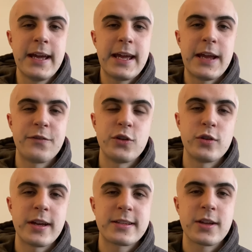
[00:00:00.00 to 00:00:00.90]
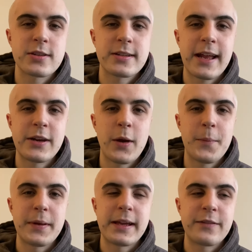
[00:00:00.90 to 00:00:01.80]
if Nunez doesn't end up
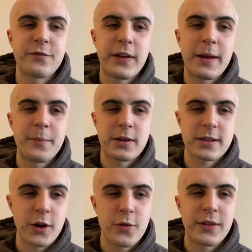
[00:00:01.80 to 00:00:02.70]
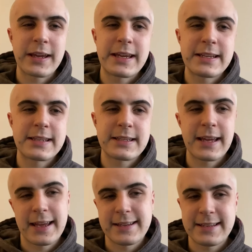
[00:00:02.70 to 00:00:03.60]
being fit, because I don't think he's
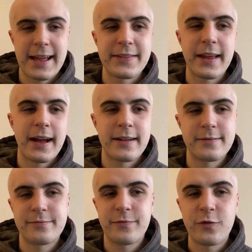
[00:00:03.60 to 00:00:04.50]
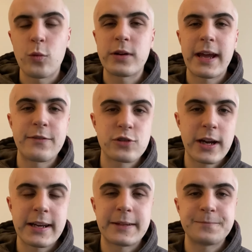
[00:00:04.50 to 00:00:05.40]
had that full day of
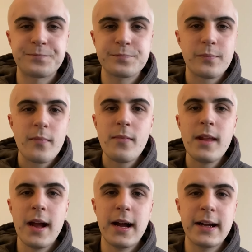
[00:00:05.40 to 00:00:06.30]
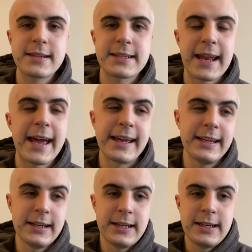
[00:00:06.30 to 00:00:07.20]
training today.
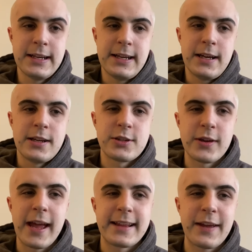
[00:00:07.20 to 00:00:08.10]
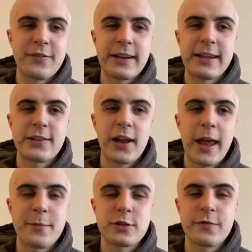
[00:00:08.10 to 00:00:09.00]
So yeah, definitely a
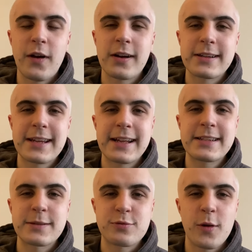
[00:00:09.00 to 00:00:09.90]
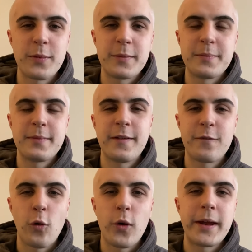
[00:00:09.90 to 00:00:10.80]
dilemma on Wagner's hands, a problem
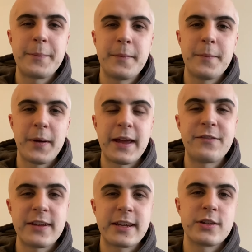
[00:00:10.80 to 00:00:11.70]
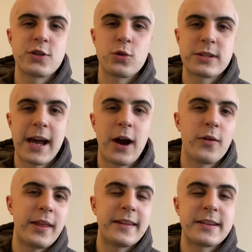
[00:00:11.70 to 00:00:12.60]
for him. But if he can sort it out,
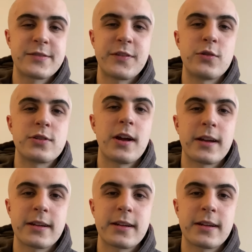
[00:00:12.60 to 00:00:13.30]
then this feels like